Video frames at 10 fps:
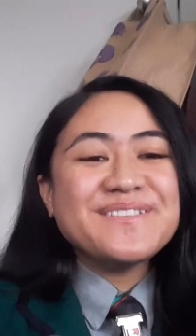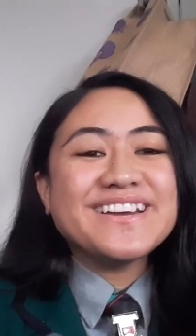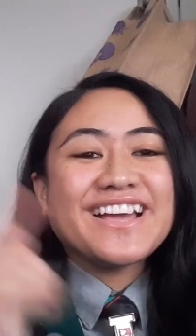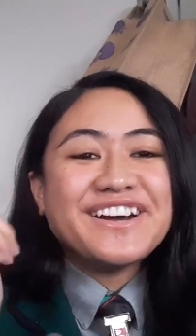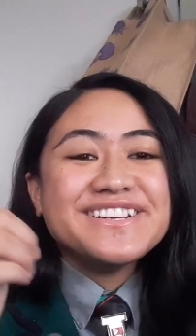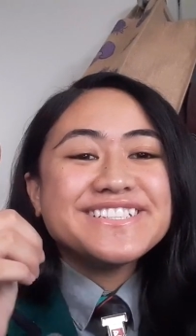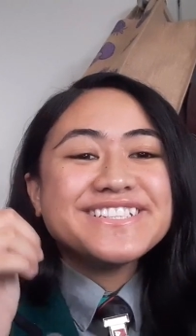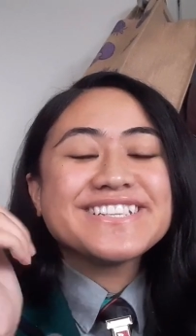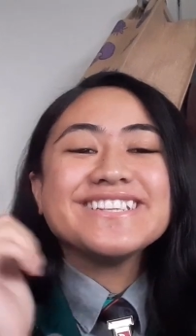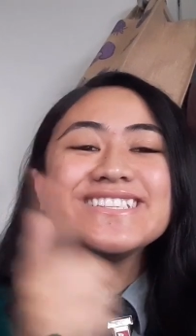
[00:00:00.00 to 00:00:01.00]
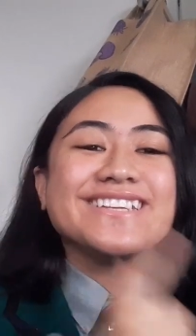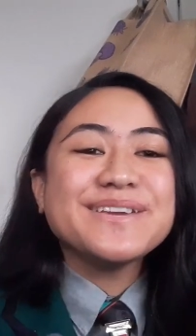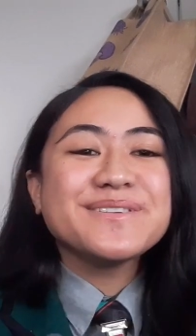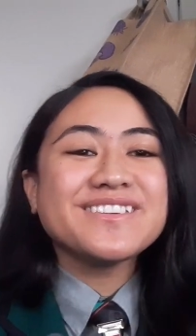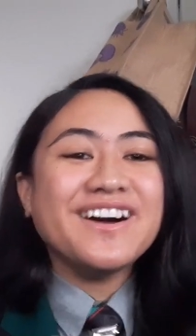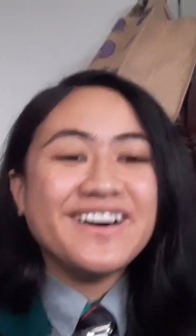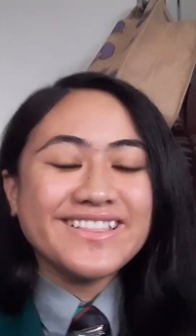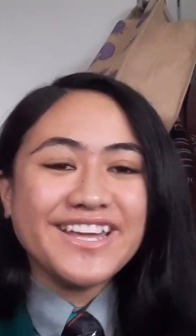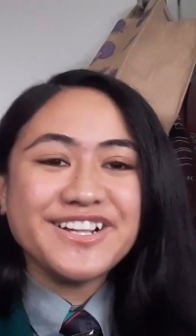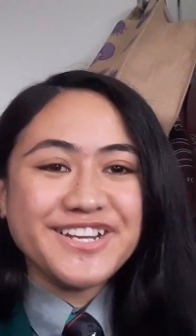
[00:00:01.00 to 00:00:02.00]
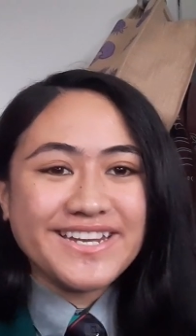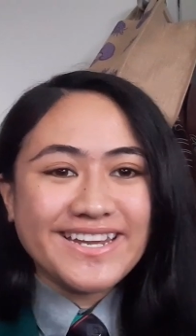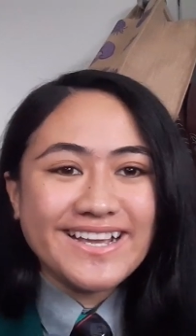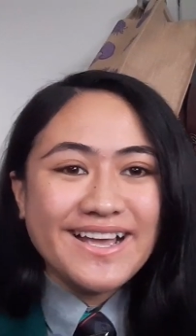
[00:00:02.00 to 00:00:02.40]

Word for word: we encourage you to continue with your online learning.